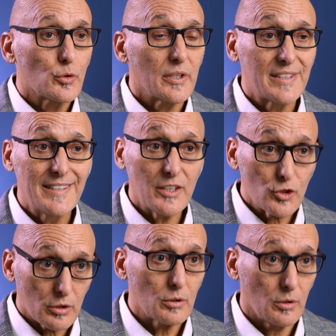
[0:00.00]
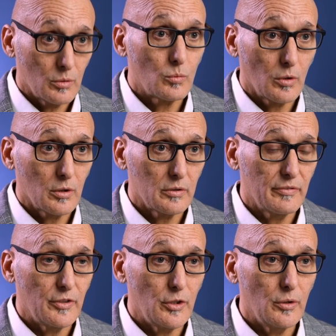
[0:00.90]
traditional
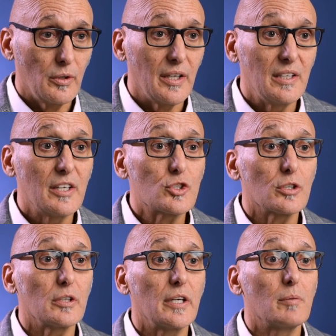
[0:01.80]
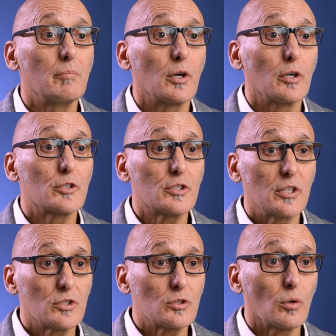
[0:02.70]
worldview initially emerged
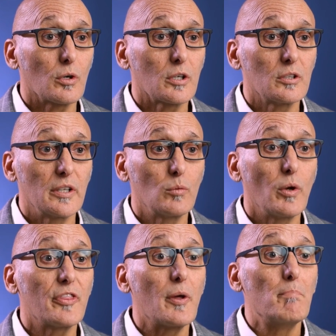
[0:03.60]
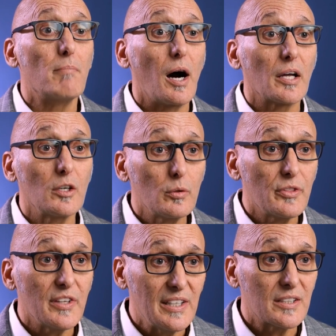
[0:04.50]
historically with the
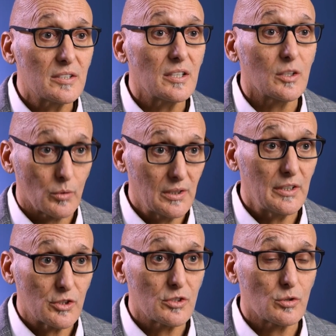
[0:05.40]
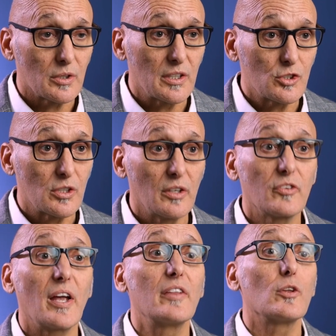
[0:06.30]
monotheistic religious
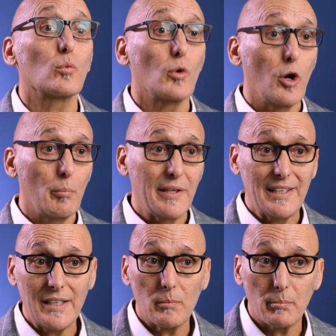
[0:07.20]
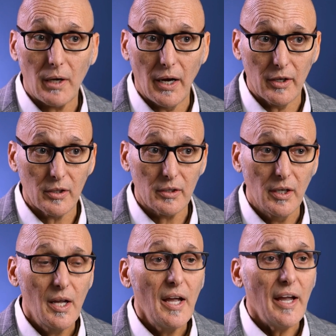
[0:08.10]
traditions and the Roman Empire.
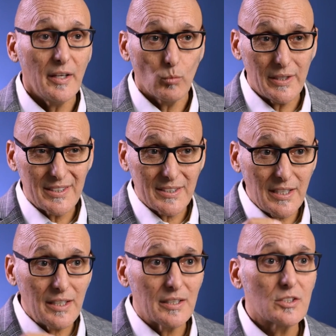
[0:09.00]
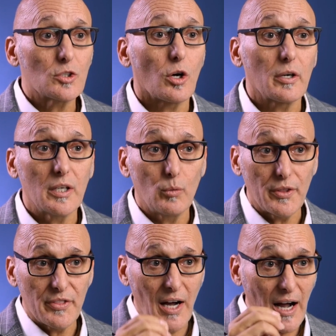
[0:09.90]
And we see it starting
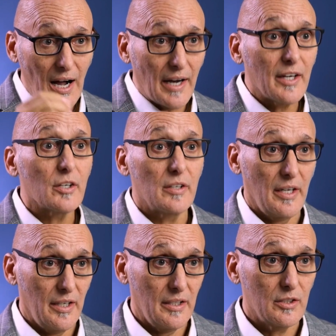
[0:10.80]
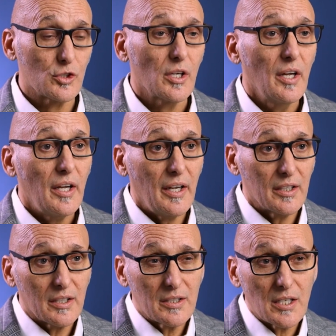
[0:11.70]
with the Iron Age
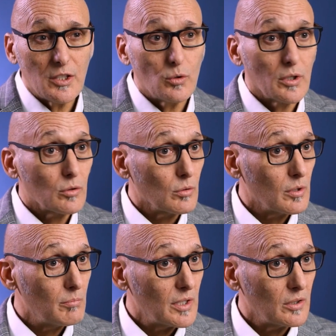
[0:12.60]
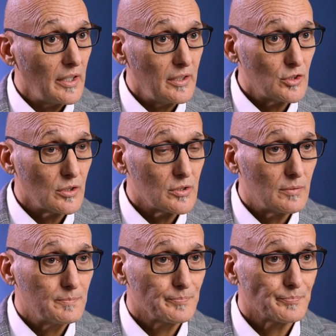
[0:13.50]
and continuing through the Middle Ages.